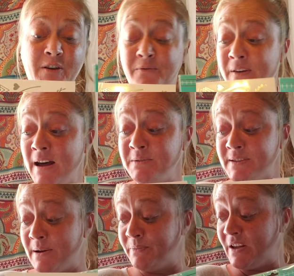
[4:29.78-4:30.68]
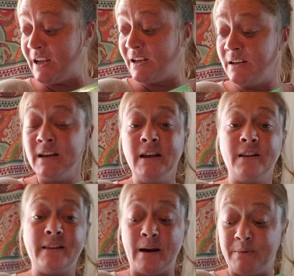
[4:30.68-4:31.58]
found something
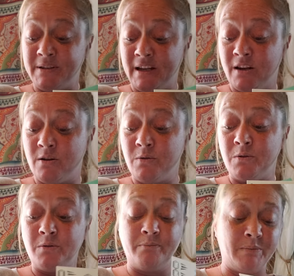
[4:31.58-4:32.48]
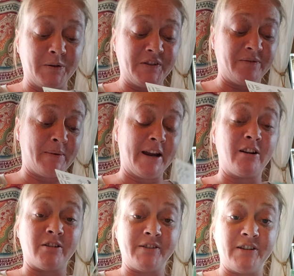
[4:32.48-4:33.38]
that was in gold, most of mine
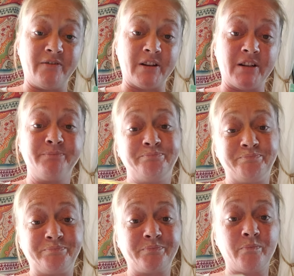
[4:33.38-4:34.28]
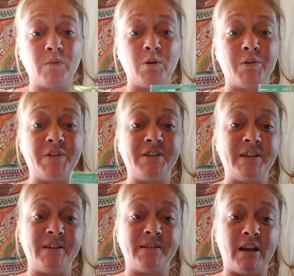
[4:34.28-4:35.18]
are silver, or this
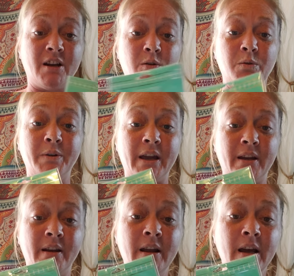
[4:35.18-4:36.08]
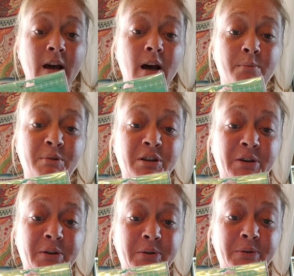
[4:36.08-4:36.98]
is a gold and a
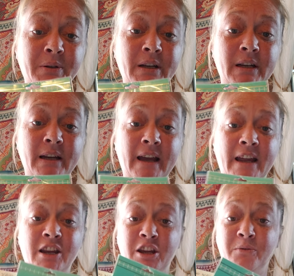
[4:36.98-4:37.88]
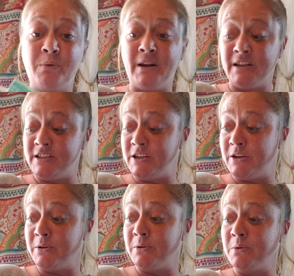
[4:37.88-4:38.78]
blue, and you wanted
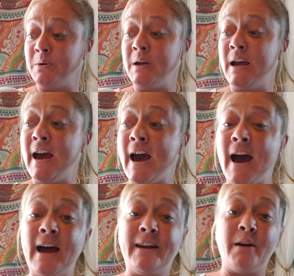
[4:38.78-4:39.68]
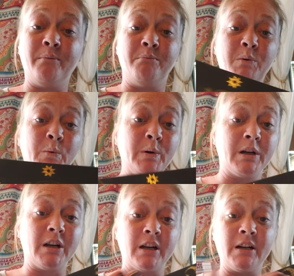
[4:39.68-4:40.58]
to add
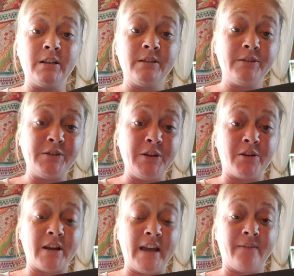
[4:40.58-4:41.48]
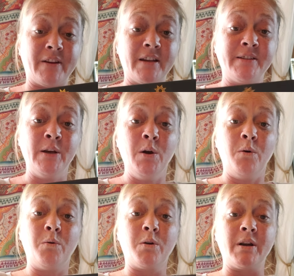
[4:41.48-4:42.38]
more to your canvas,
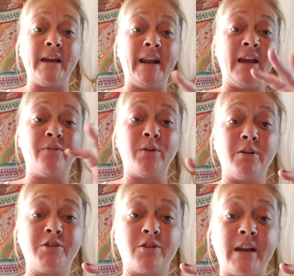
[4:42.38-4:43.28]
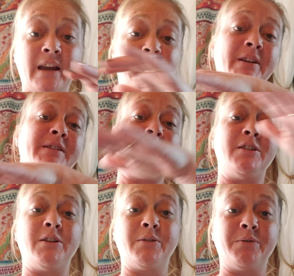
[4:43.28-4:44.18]
or get a larger canvas and
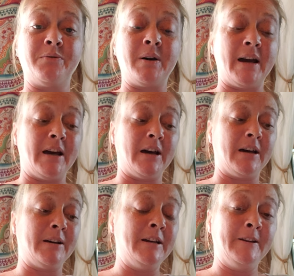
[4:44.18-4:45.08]
do a